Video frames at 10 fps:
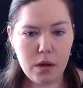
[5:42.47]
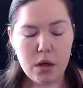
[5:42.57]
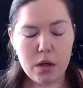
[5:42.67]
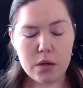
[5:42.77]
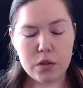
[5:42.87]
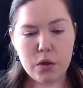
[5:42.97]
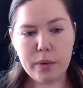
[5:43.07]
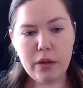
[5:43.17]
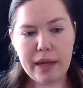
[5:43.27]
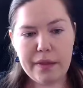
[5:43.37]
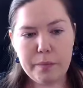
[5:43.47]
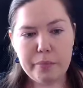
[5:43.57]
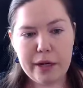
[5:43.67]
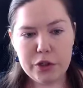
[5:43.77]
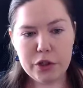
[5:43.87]
So if we look at the
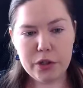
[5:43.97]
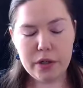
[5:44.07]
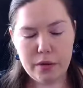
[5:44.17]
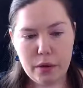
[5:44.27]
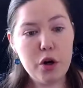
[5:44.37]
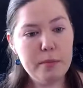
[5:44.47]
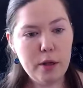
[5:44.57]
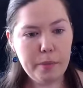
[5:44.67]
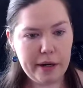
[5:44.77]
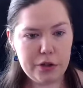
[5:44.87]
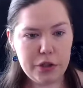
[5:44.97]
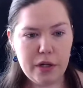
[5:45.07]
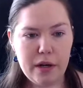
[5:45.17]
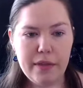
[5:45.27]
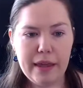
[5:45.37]
pressure, the thermal pressure
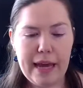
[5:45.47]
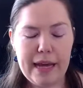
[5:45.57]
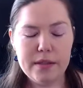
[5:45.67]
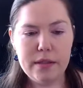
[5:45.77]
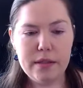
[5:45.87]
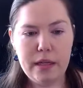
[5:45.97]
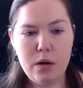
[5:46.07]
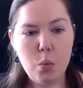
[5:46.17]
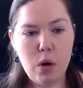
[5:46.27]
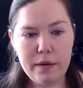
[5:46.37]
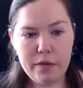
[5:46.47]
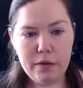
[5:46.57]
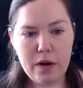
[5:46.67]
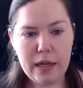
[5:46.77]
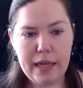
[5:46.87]
of the gas in one of the
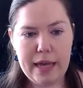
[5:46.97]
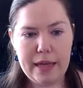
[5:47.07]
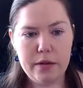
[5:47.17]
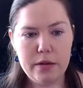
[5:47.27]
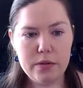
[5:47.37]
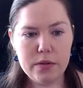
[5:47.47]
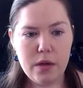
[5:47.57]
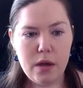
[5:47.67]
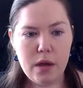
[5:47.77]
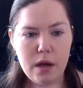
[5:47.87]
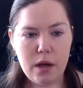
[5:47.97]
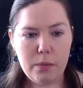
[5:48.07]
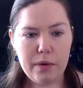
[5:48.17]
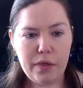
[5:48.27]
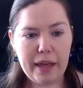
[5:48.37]
FOGGIE halos,
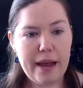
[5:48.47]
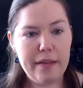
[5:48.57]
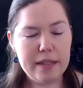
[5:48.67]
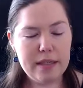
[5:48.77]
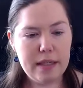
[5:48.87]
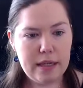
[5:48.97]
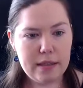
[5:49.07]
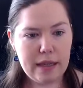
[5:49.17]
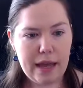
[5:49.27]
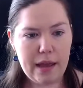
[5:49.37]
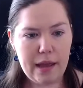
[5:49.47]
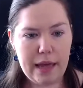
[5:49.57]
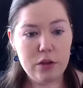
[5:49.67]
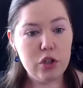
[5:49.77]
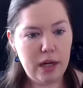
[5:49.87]
with the galaxy disk
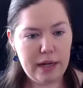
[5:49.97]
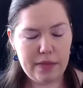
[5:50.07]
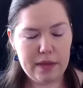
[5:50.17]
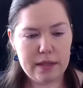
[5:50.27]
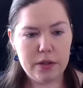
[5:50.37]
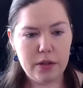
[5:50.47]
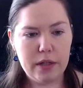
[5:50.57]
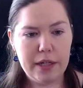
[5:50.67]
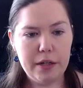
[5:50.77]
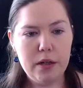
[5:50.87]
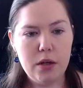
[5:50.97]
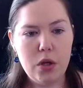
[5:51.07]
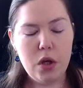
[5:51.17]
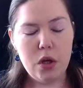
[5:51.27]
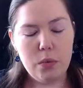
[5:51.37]
edge on at the center here,
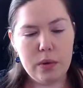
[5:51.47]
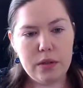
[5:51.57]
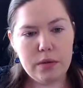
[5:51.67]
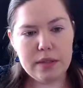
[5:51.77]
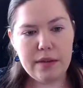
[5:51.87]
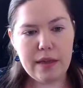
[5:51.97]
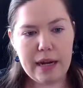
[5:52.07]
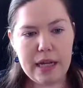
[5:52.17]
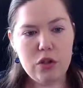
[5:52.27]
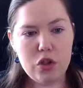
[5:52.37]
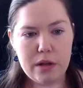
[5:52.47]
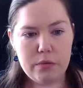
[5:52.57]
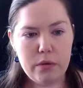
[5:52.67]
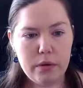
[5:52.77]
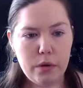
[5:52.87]
we do see that in
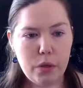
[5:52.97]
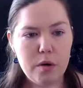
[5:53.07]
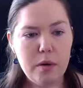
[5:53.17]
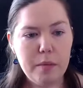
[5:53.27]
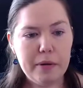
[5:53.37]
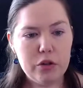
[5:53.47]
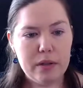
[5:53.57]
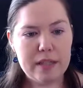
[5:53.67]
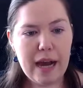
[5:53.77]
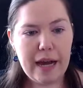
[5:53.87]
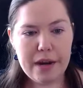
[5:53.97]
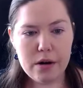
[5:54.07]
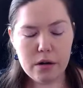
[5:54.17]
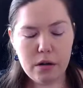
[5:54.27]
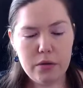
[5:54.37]
general, the thermal pressure is
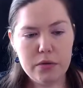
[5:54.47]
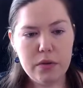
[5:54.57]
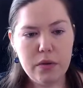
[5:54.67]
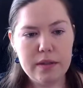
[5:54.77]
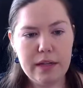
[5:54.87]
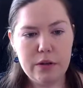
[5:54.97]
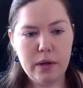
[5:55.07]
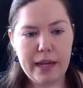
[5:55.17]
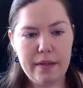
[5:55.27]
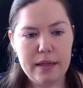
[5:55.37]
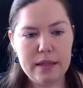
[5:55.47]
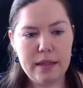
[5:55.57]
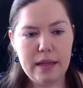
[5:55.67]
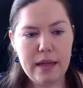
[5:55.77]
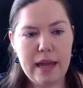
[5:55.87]
higher close to the central
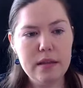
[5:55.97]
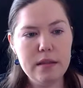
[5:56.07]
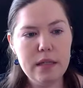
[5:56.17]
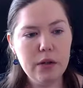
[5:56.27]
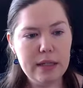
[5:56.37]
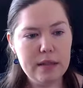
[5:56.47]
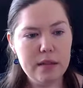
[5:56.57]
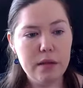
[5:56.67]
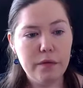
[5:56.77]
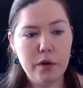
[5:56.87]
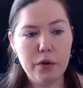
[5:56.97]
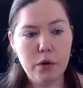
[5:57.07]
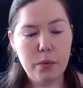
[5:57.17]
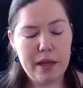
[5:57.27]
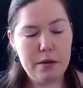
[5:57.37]
galaxy and decreases the further
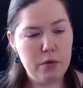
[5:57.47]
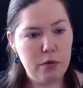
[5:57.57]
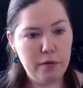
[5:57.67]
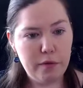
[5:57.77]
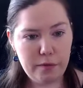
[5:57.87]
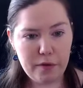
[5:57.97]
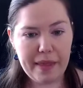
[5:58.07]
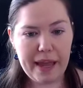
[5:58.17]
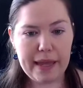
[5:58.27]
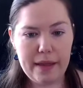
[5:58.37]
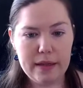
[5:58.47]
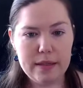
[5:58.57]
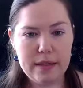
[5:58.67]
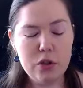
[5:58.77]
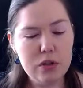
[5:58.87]
away you move from that
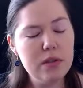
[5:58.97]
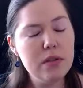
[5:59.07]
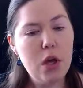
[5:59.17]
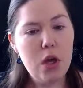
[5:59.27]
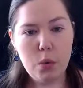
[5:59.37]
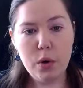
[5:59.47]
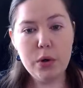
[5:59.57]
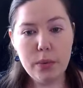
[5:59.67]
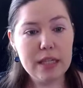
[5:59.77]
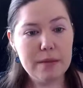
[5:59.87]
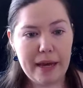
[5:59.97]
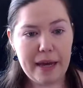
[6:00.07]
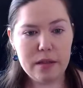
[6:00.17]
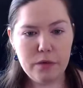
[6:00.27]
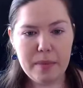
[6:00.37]
galaxy, which is what you would
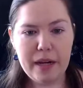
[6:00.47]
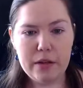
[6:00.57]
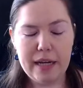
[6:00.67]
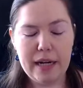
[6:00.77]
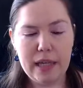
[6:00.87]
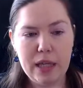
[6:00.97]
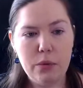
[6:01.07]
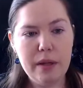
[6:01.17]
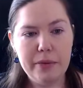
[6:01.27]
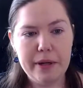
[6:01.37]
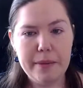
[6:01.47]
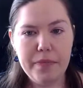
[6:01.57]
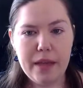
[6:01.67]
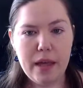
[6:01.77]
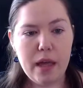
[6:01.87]
expect from hydrostatic equilibrium.
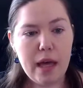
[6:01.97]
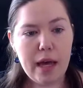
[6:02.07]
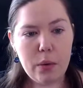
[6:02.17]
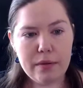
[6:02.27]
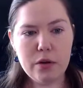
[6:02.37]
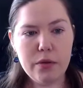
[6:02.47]
However,